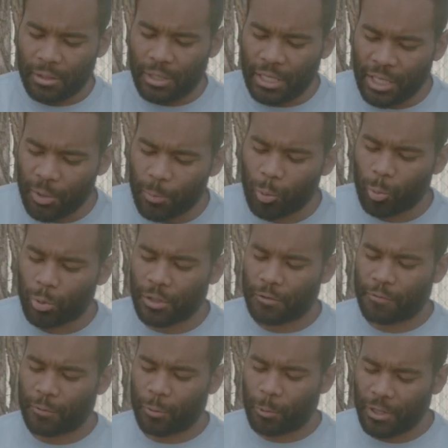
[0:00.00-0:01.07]
The Hebrew word
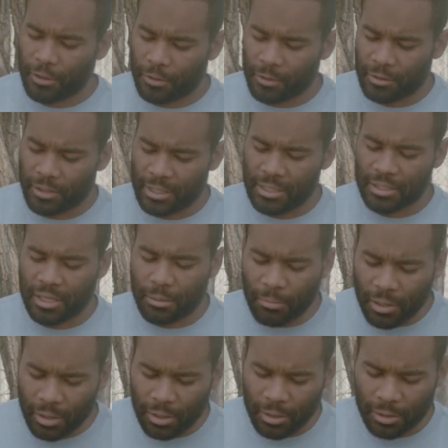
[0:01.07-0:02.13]
for wither is
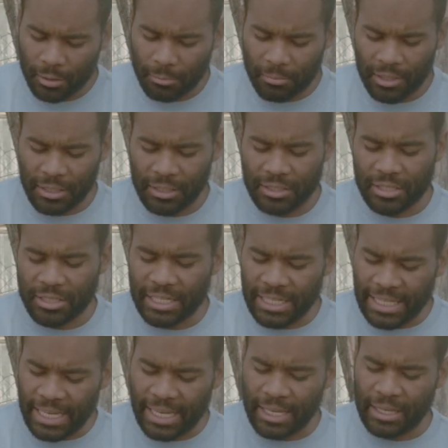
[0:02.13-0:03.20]
kamal, meaning to
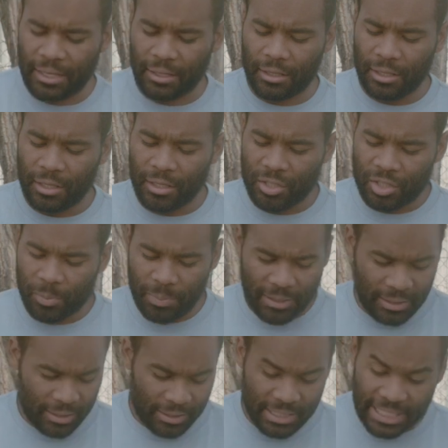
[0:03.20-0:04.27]
decay, to
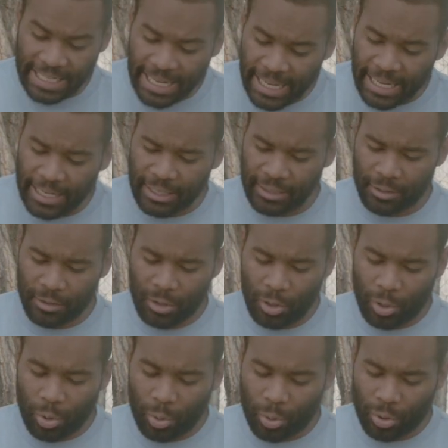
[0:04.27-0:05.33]
be decaying,
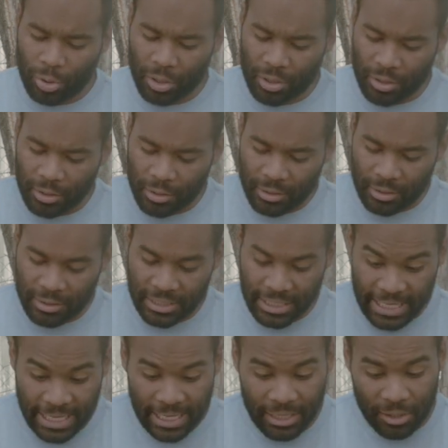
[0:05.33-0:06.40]
or
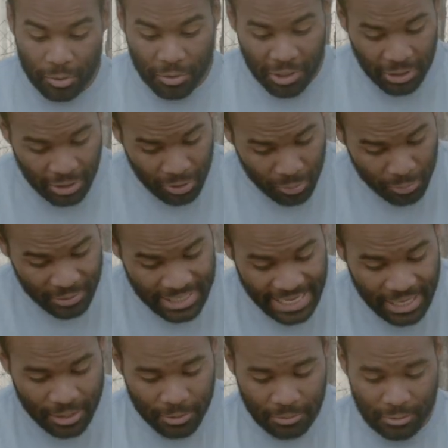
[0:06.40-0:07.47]
decayed, or hewn
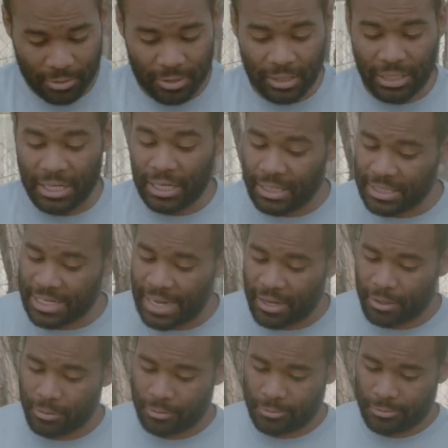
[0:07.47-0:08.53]
down, cut
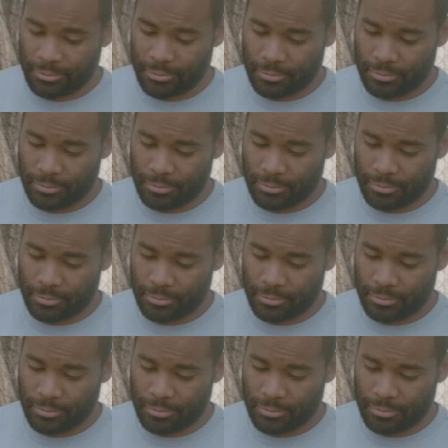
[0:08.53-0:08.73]
down.